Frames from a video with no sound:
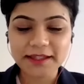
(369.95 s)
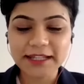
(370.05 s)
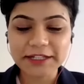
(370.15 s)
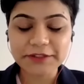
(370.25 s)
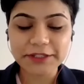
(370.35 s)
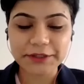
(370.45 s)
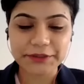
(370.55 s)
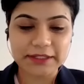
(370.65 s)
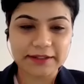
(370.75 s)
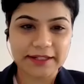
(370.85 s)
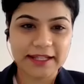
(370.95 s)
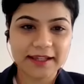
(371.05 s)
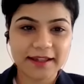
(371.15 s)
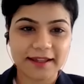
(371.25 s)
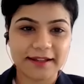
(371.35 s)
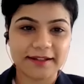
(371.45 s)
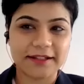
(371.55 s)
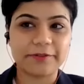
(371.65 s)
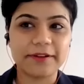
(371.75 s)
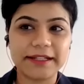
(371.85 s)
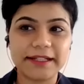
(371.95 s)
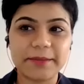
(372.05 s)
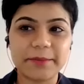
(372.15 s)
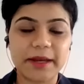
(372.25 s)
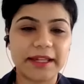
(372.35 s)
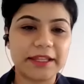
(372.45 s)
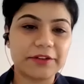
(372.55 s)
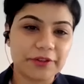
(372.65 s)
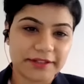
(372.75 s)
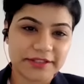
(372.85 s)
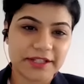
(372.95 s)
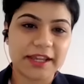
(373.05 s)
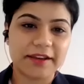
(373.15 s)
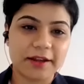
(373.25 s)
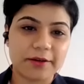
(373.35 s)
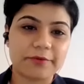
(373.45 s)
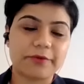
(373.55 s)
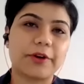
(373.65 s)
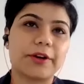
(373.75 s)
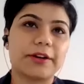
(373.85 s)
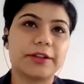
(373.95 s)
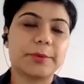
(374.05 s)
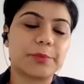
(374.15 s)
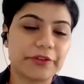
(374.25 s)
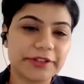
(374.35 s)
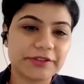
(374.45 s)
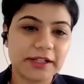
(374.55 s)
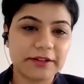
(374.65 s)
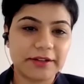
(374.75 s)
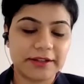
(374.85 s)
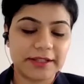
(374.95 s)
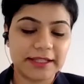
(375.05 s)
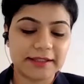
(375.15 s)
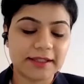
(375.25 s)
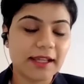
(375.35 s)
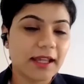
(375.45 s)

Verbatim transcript: that was a good learning and definitely my interest area for the professional career is